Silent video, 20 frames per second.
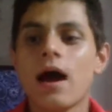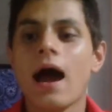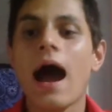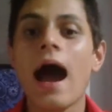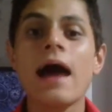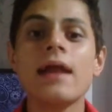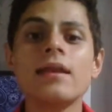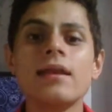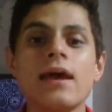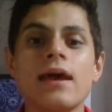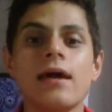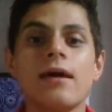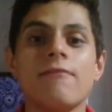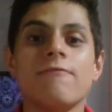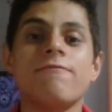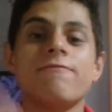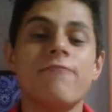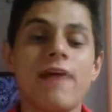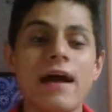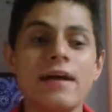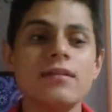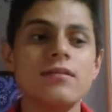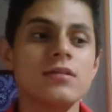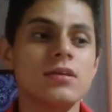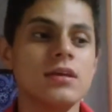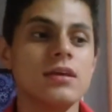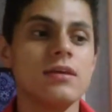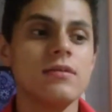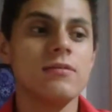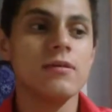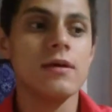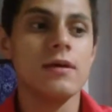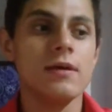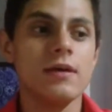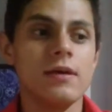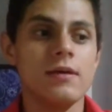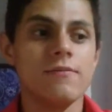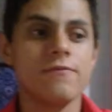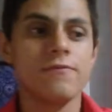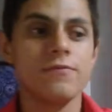And finally,
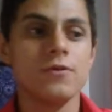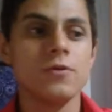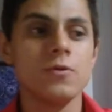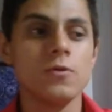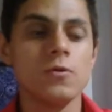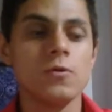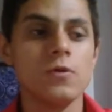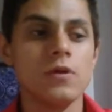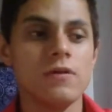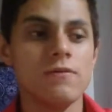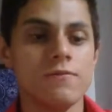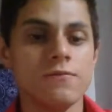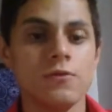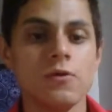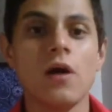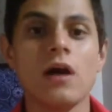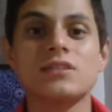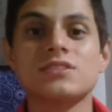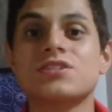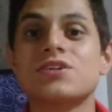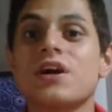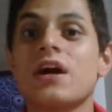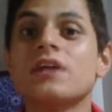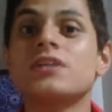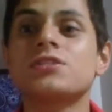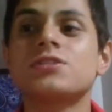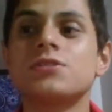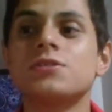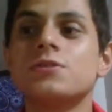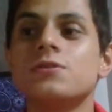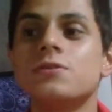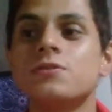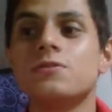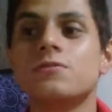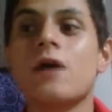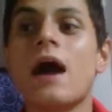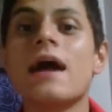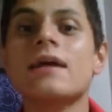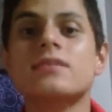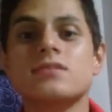if you are trying to
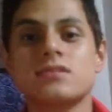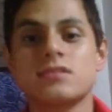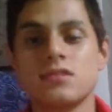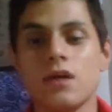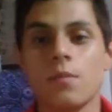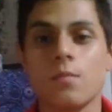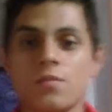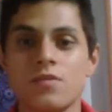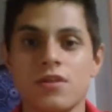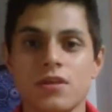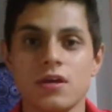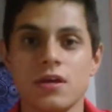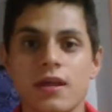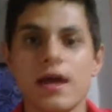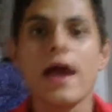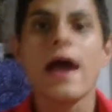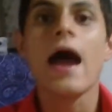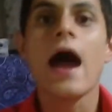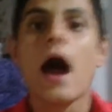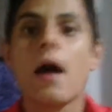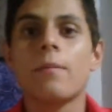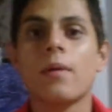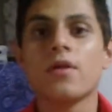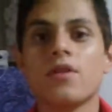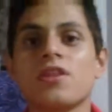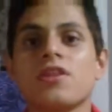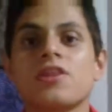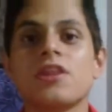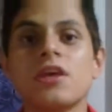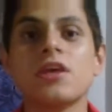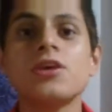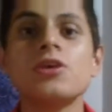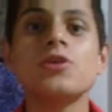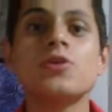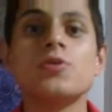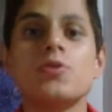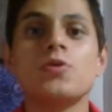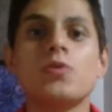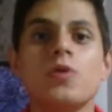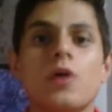write something about the thing
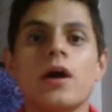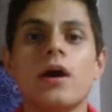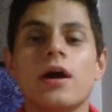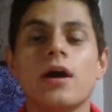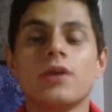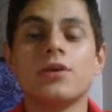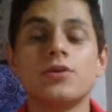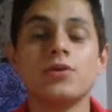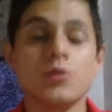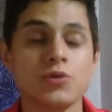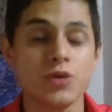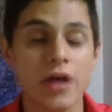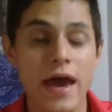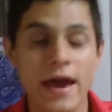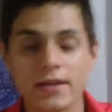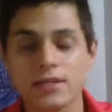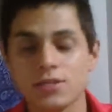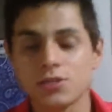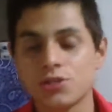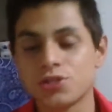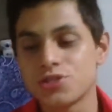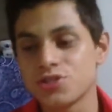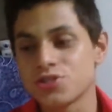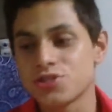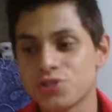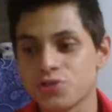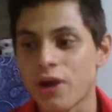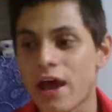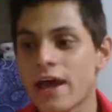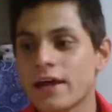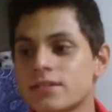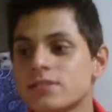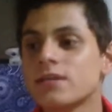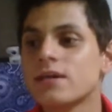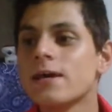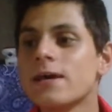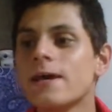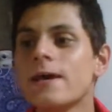you just read,